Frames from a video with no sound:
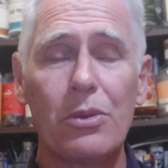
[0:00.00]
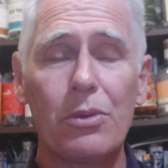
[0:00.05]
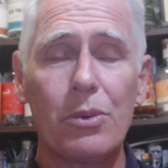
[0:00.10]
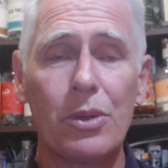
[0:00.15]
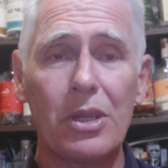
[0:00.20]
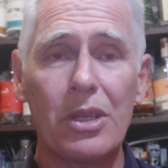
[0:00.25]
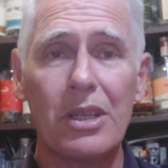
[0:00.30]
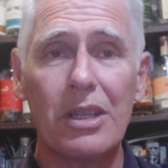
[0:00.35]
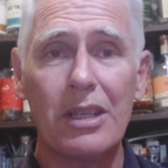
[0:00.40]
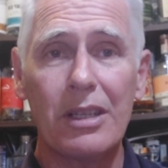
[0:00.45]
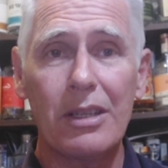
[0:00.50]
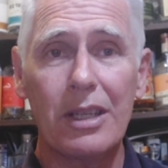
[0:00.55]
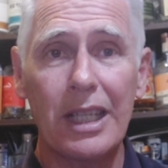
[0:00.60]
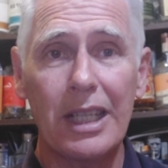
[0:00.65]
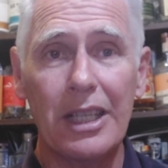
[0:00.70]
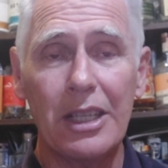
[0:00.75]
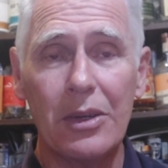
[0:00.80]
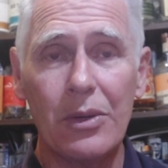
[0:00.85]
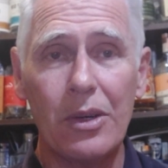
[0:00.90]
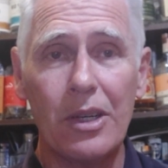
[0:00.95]
with
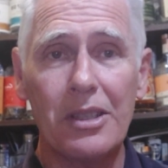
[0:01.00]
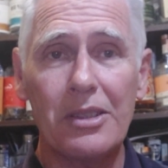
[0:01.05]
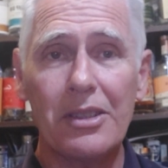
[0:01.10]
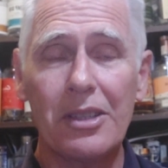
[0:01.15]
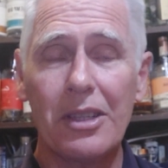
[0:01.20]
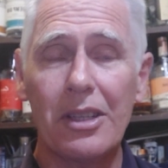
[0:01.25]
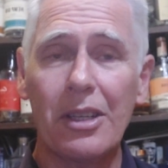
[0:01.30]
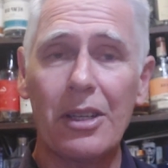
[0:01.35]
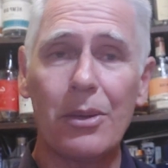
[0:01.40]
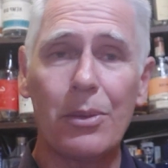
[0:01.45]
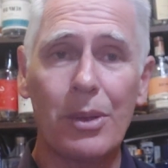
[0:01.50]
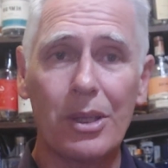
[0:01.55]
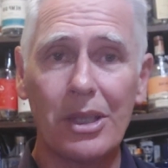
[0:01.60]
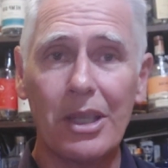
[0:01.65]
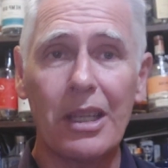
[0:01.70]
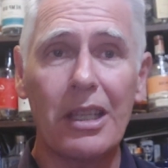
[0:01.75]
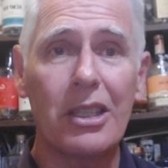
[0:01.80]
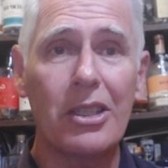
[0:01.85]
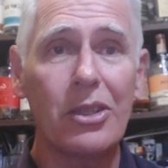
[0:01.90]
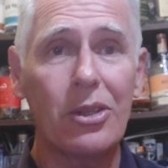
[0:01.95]
glee in her eyes and go, well,
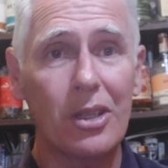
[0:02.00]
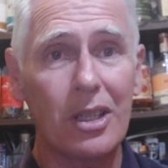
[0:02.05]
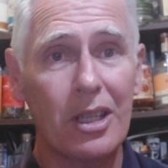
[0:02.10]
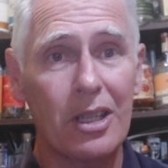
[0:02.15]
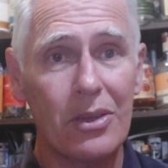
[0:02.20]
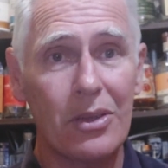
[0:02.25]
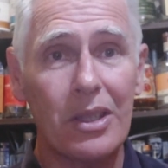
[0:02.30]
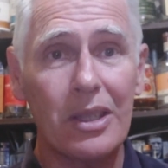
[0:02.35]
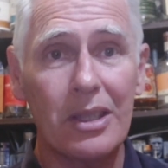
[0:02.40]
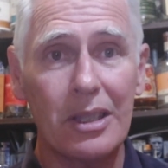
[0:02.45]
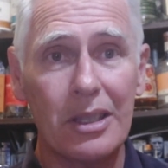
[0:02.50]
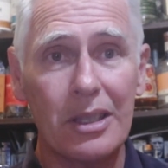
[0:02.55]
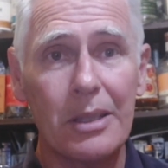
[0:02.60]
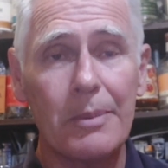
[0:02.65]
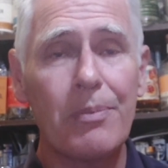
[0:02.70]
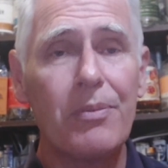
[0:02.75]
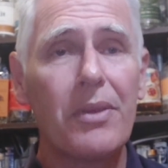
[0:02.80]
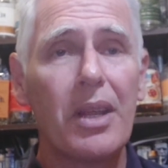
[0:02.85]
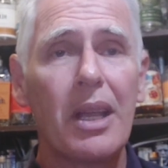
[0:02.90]
darling, you can't drink this.